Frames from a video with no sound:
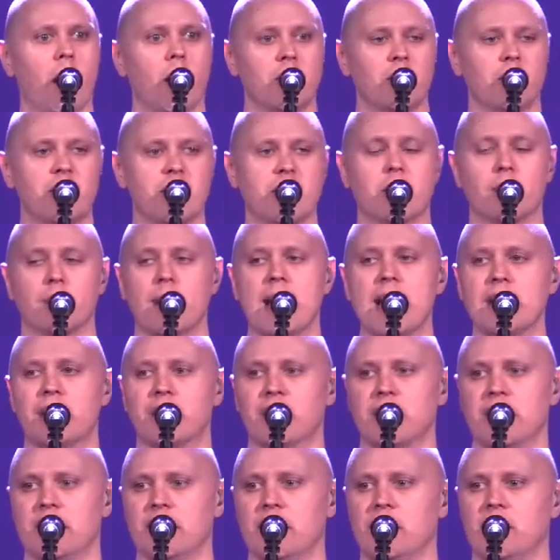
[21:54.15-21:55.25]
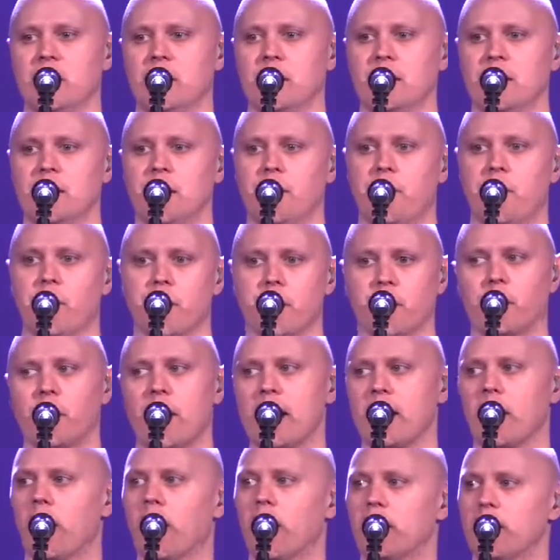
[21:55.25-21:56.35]
our generation for the
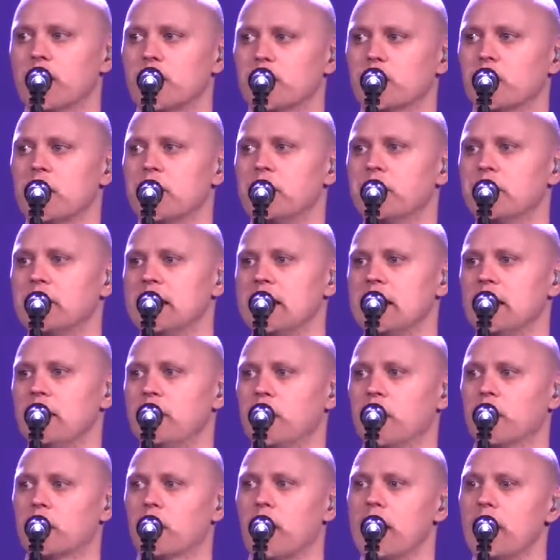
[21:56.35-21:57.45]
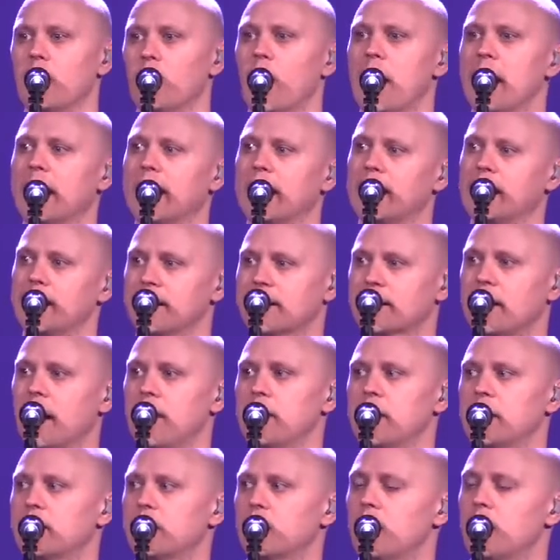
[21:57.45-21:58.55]
great harvest. We believe a great awakening is
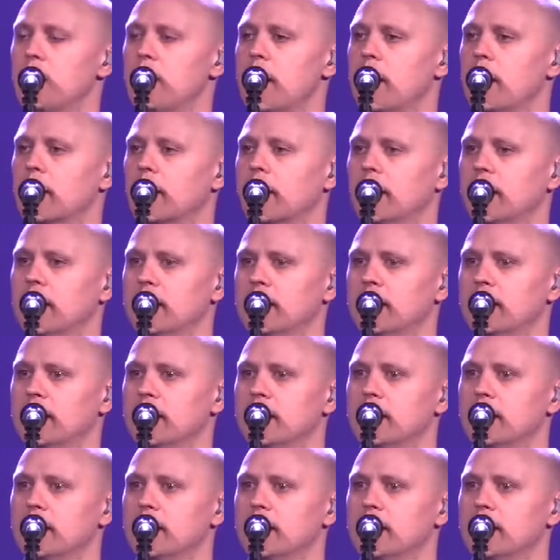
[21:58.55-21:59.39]
coming to America.